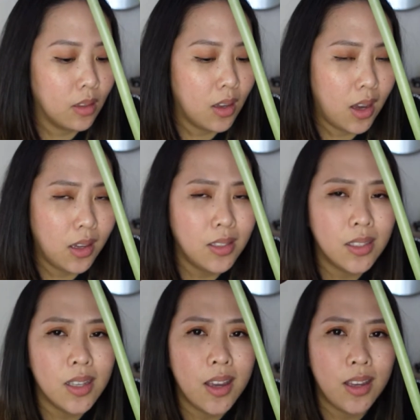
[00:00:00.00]
I'd
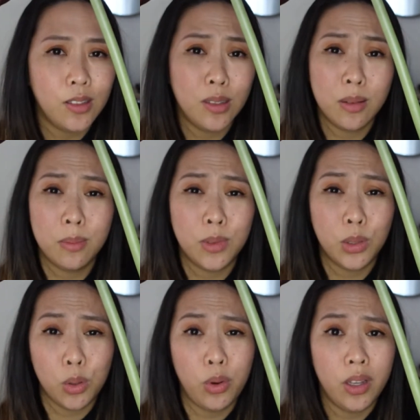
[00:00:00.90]
say some
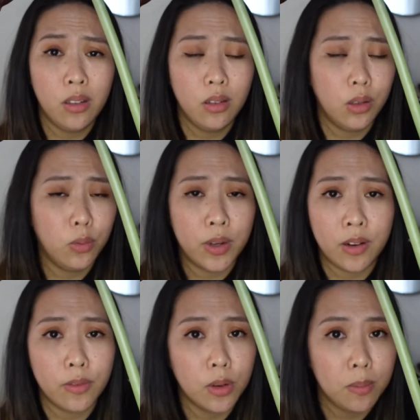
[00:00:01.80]
soil or
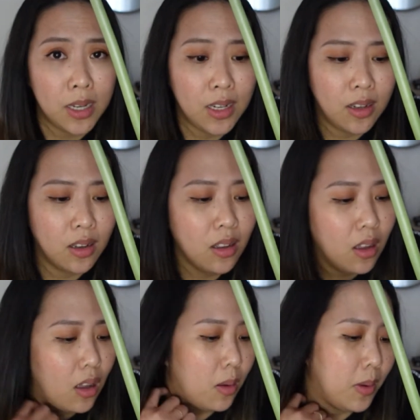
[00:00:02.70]
whatever media.
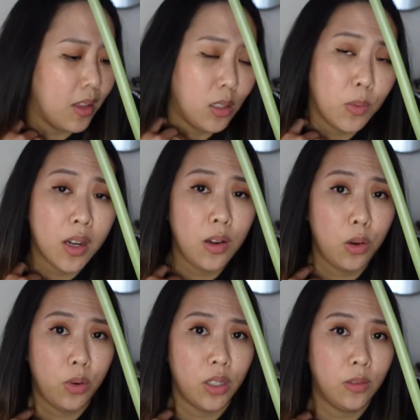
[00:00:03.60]
But that's what I
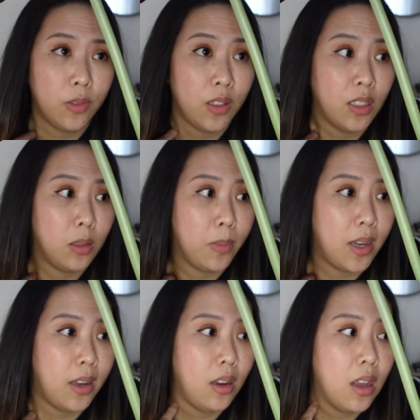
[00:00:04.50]
noticed for this
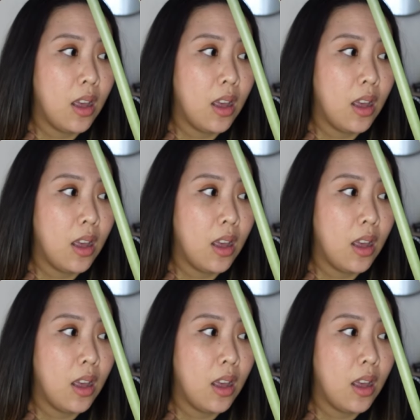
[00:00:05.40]
plant.